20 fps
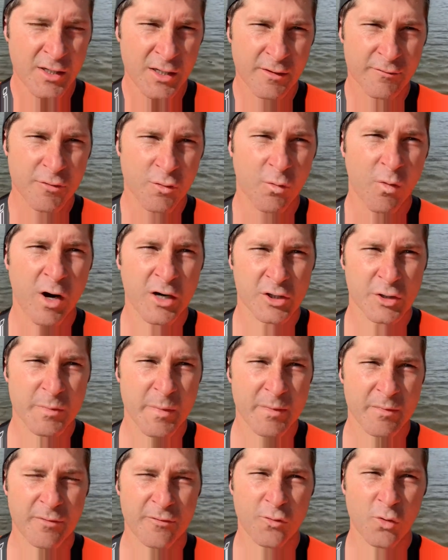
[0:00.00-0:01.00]
if you watched
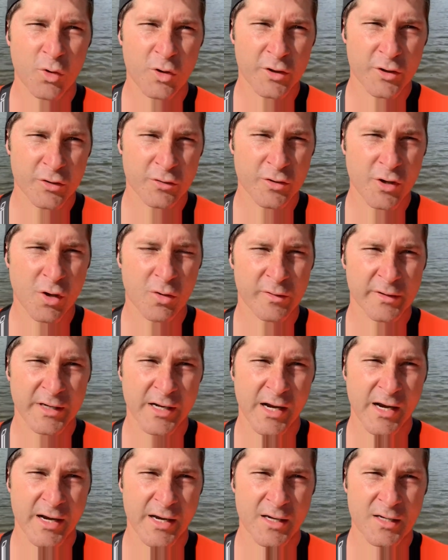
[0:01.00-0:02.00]
me before, you'll know
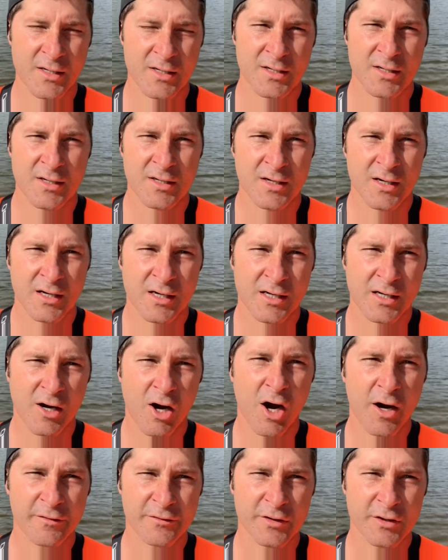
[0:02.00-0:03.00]
that I
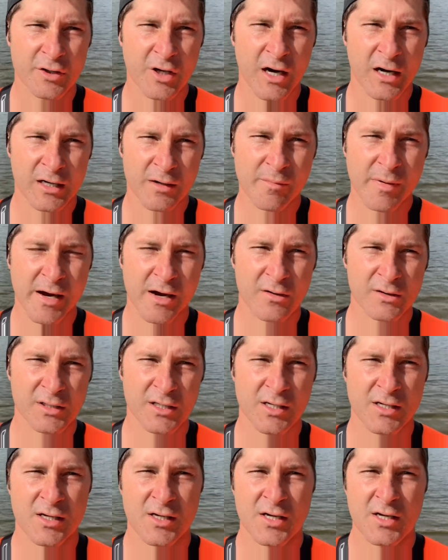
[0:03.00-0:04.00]
often talk
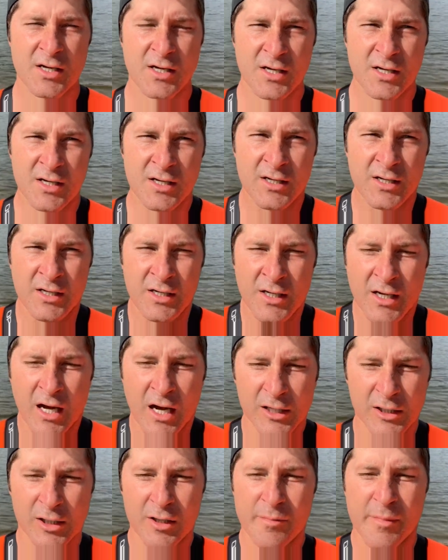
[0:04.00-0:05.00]
about
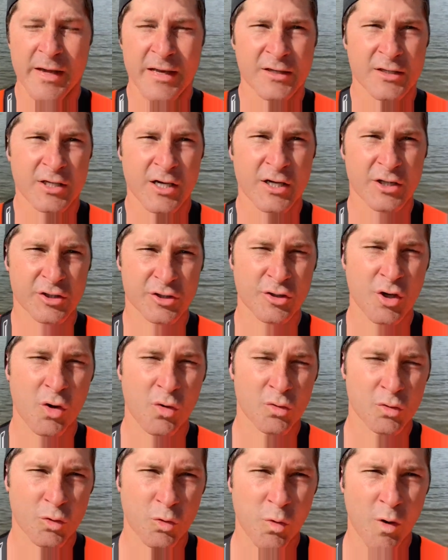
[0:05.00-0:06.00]
a Clement
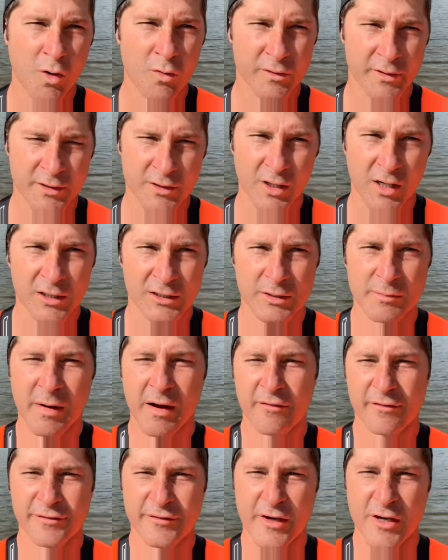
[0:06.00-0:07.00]
Stone quote that talks
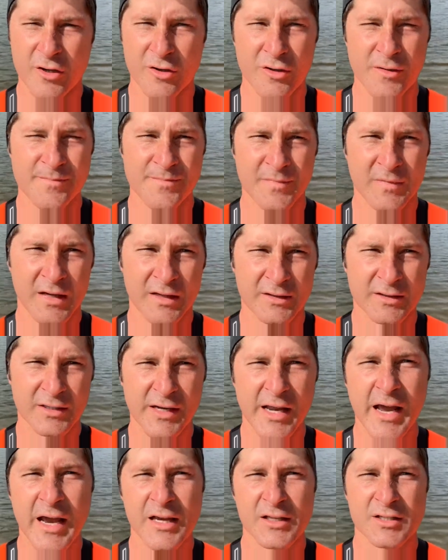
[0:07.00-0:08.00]
about fear, and
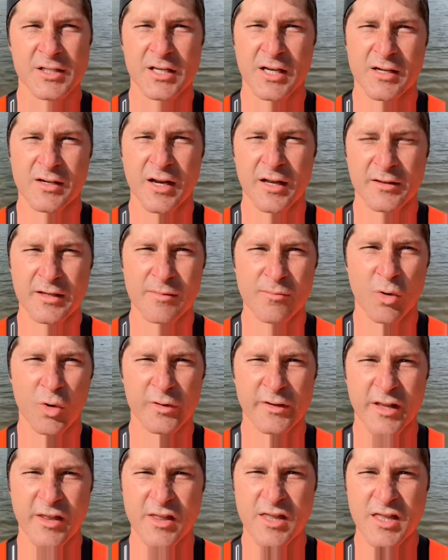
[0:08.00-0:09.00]
today it's nothing
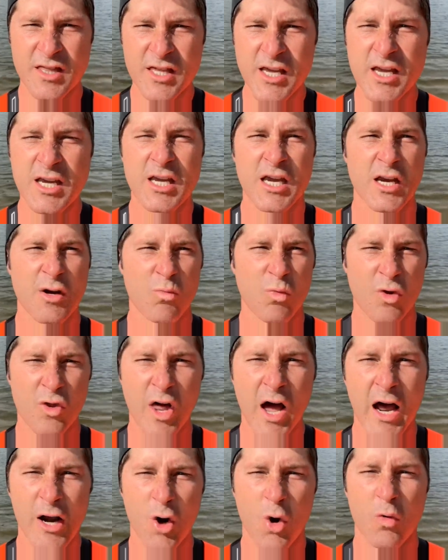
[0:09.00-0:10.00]
more than thinking will
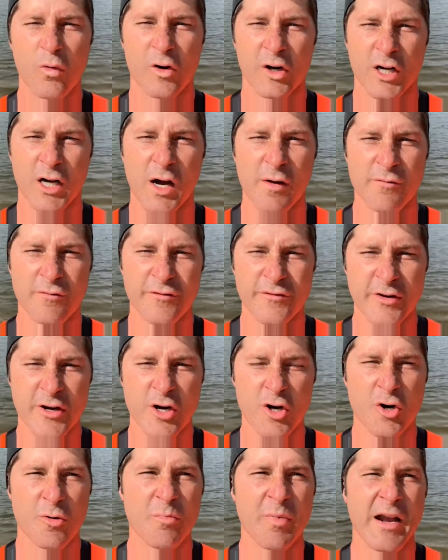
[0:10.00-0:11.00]
not overcome
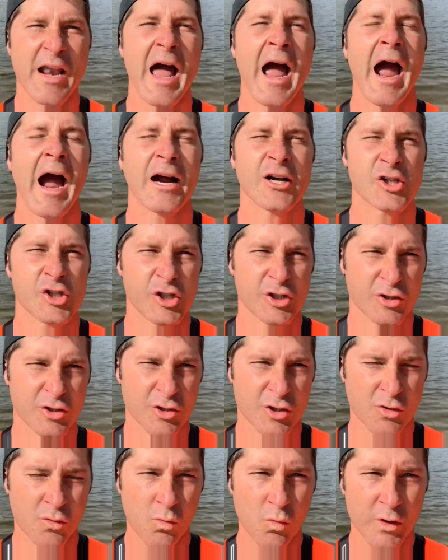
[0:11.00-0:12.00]
fear, but
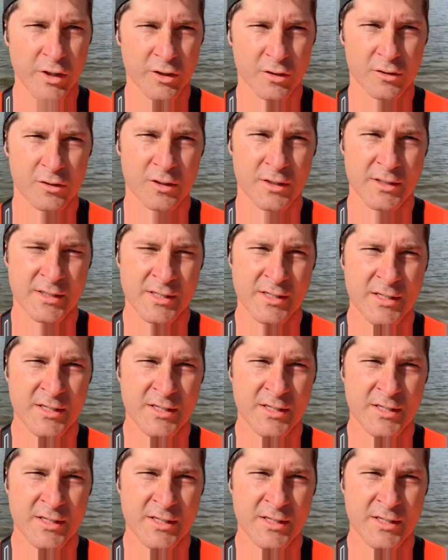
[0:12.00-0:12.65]
action will.